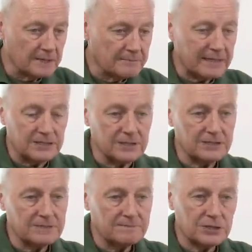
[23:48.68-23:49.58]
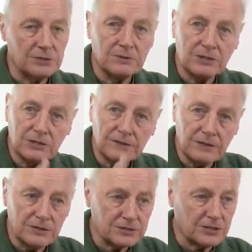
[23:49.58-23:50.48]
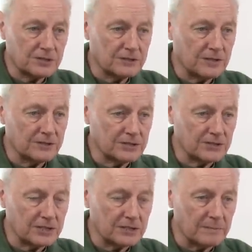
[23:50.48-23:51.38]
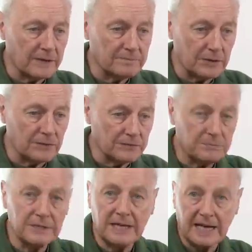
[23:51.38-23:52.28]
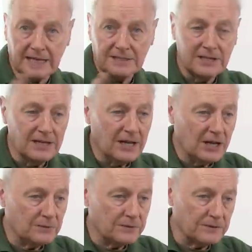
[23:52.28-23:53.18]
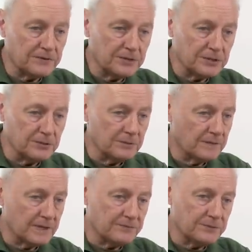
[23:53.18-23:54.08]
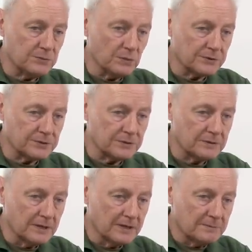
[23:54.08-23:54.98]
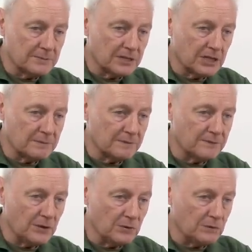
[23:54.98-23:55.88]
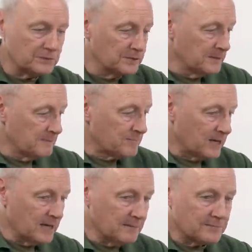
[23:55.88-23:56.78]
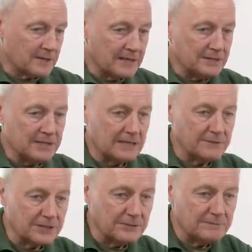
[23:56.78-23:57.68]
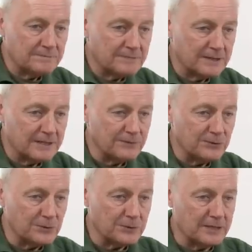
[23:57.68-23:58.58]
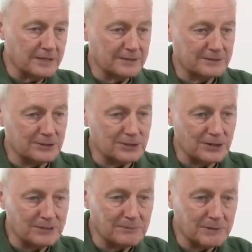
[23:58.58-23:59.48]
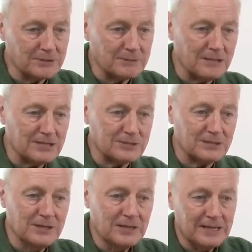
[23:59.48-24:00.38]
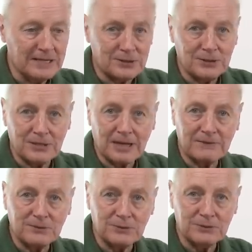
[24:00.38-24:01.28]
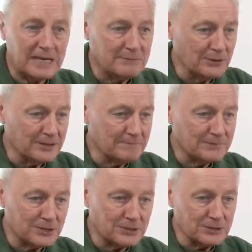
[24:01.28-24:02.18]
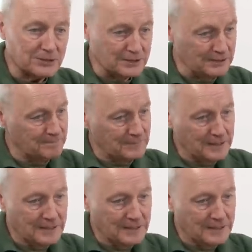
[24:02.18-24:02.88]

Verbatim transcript: magnets. So lots to think about, both for me and hopefully for you, if you want to become involved. And you never know, if your design might be the best, it could have your name on it, such as, you know,